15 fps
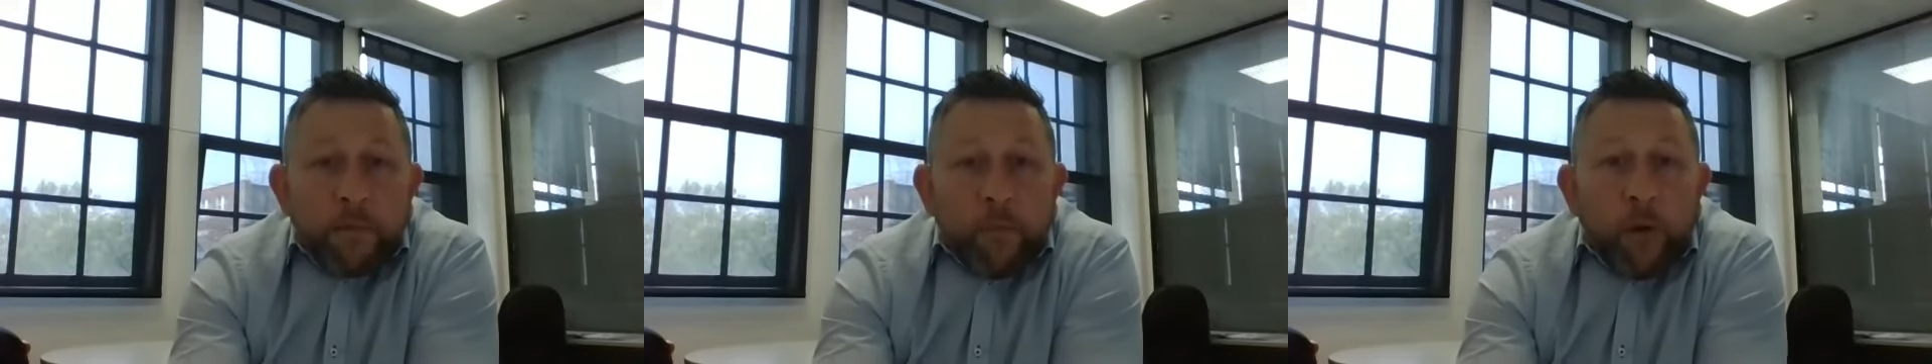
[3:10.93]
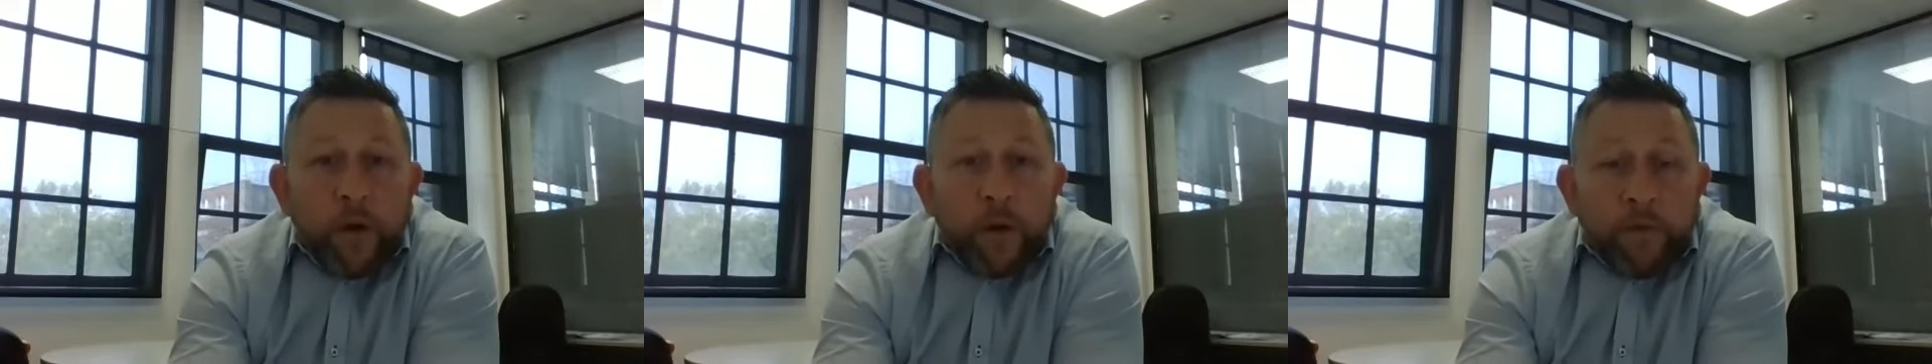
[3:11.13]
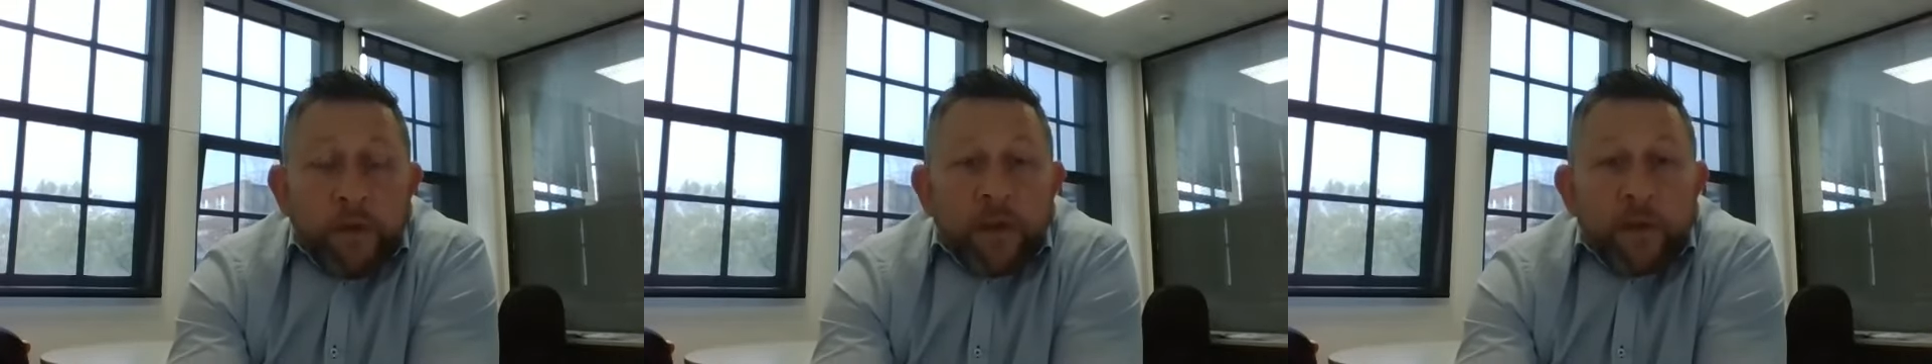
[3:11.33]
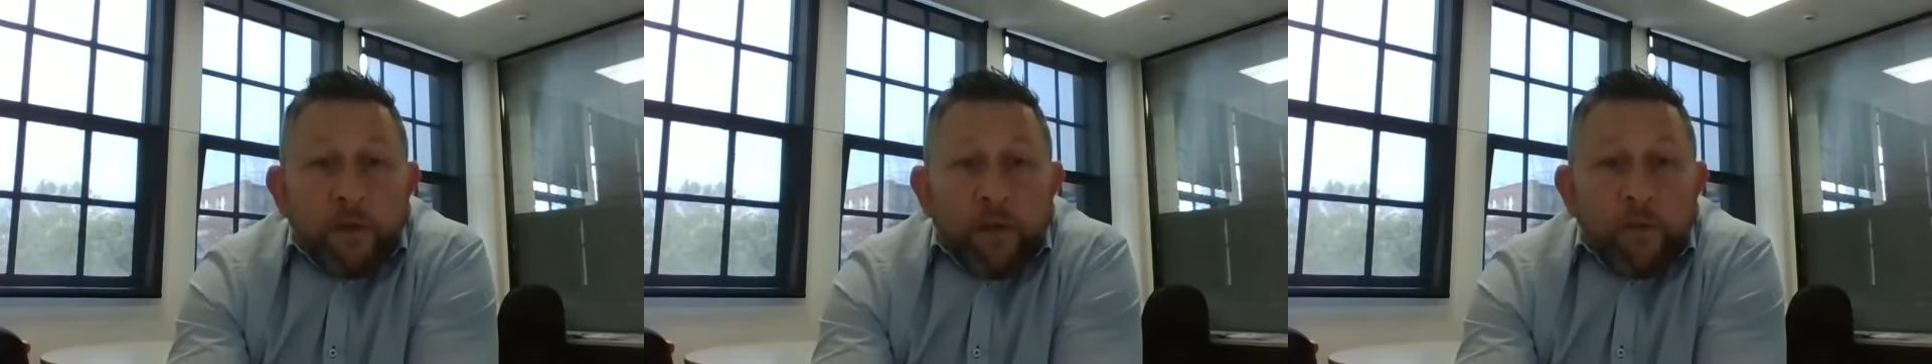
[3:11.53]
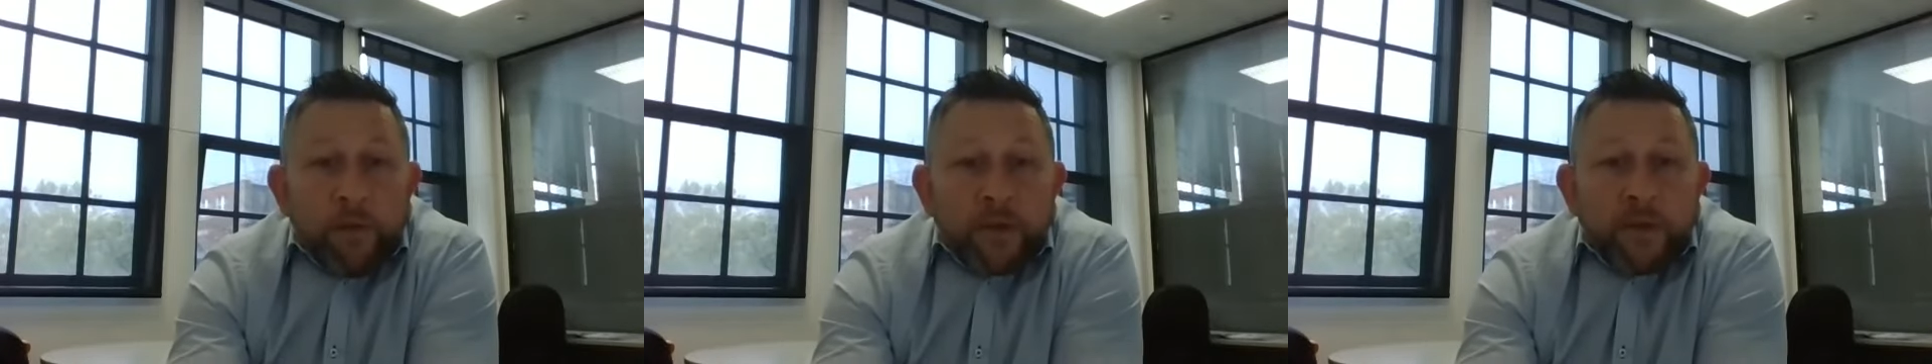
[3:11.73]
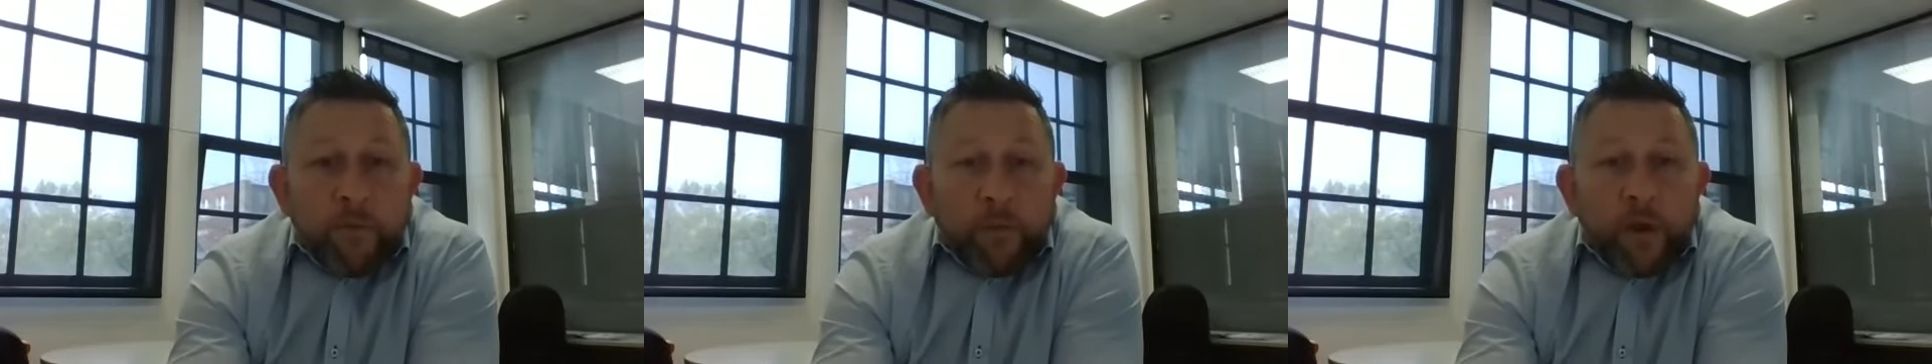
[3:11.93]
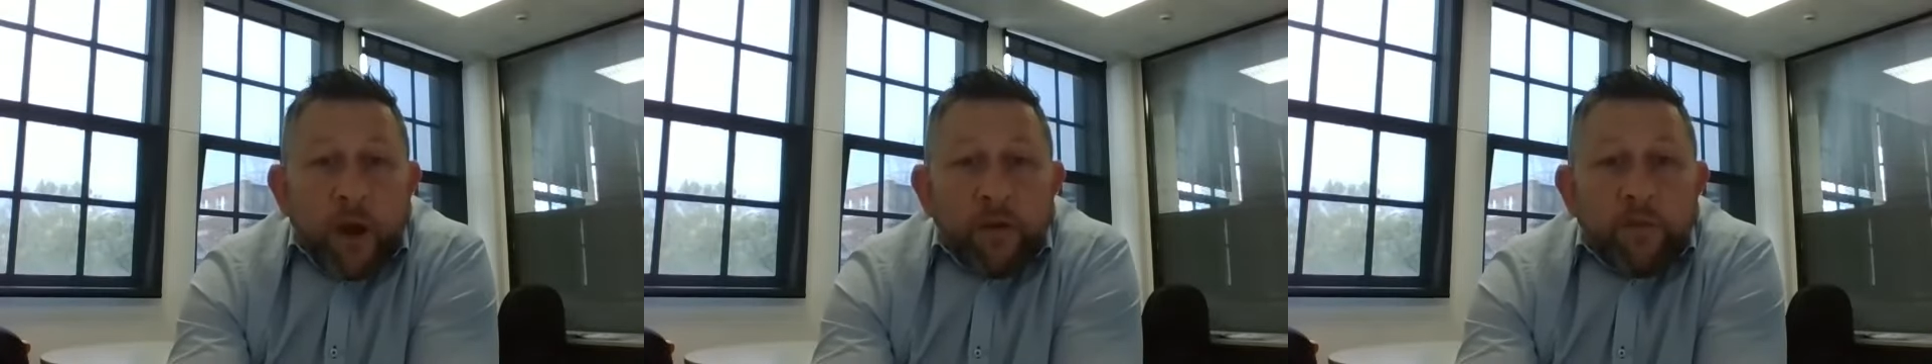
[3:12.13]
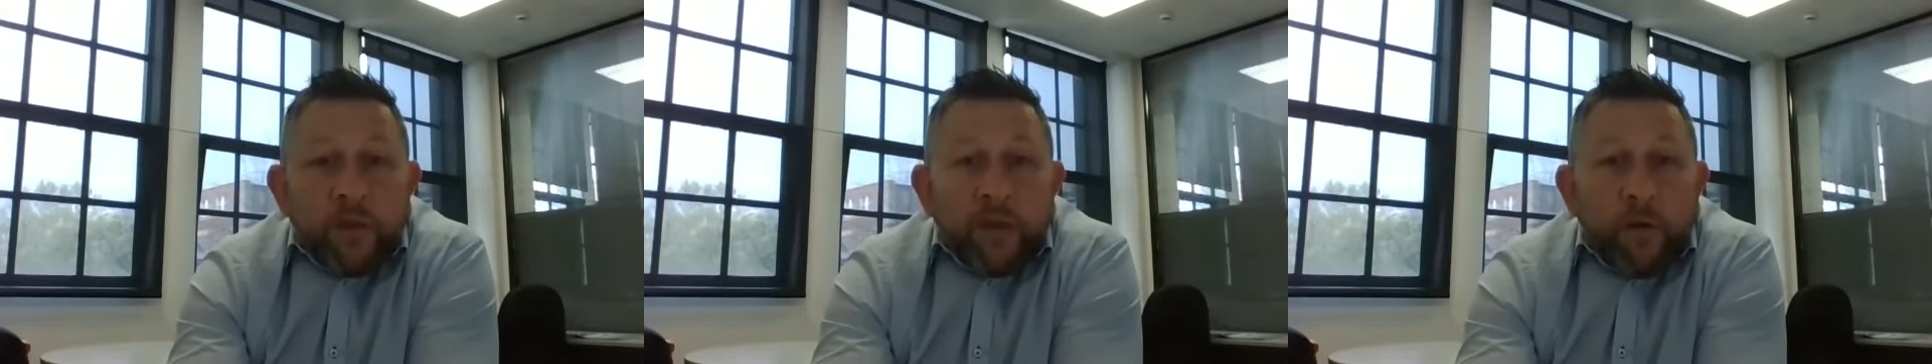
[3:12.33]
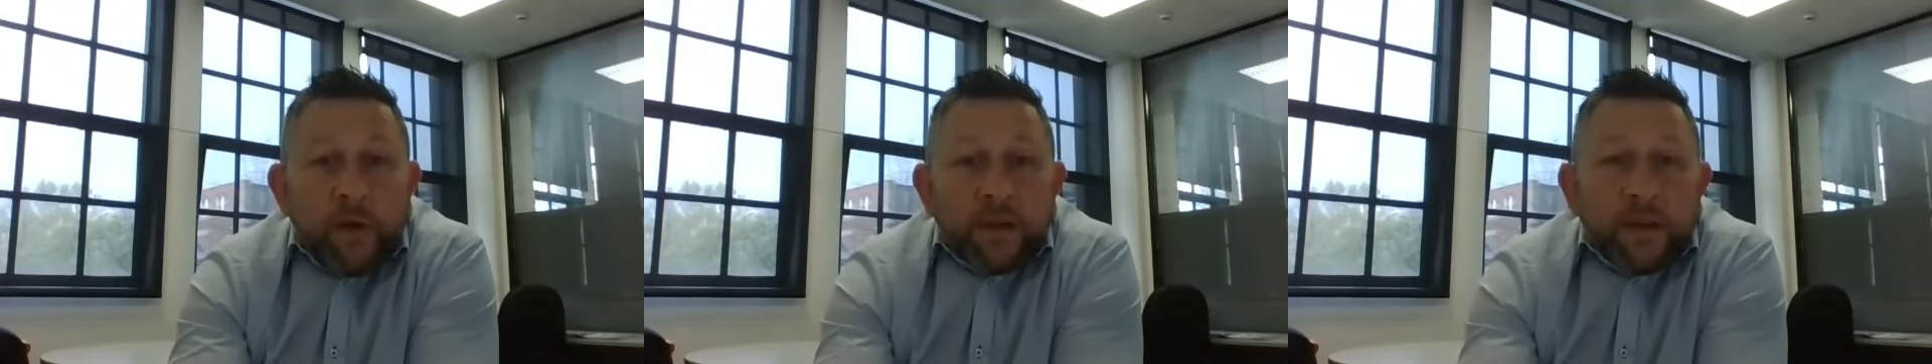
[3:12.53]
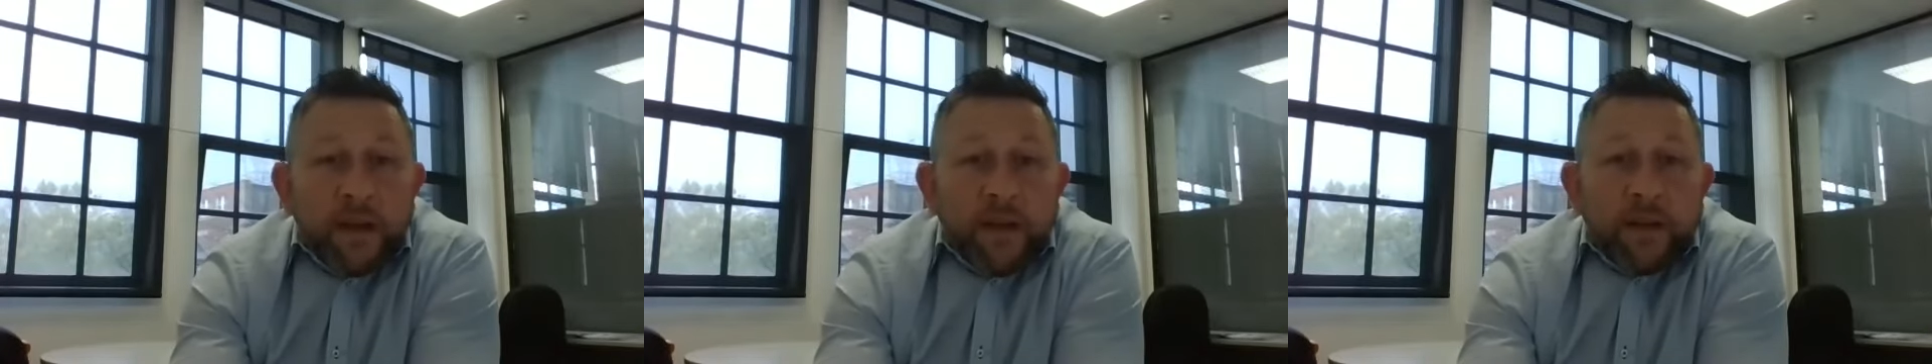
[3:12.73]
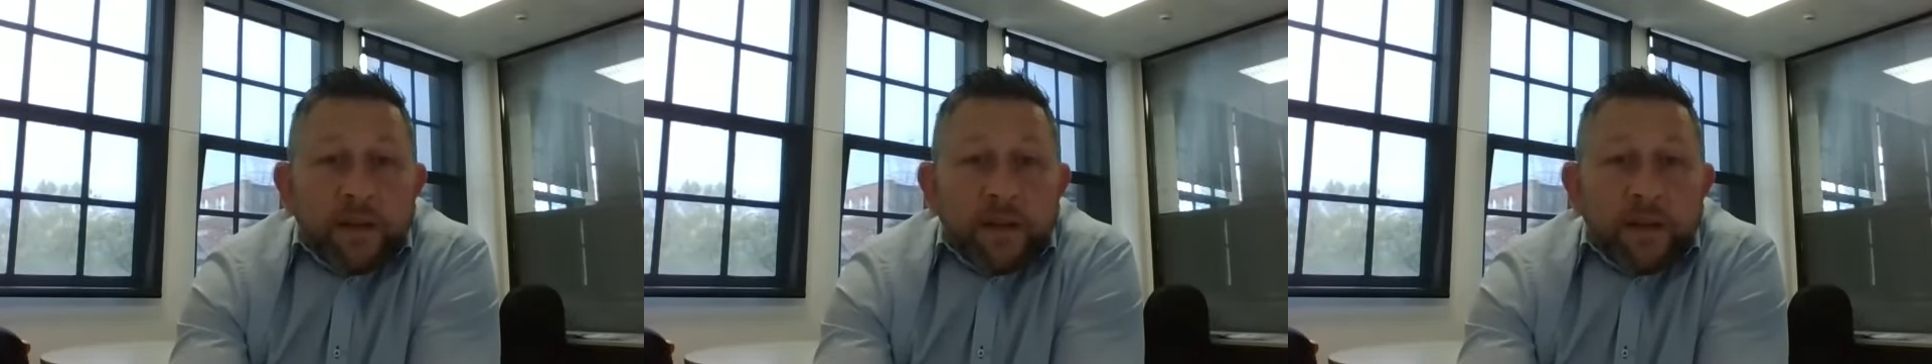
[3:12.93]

might think they're at risk from COVID 19.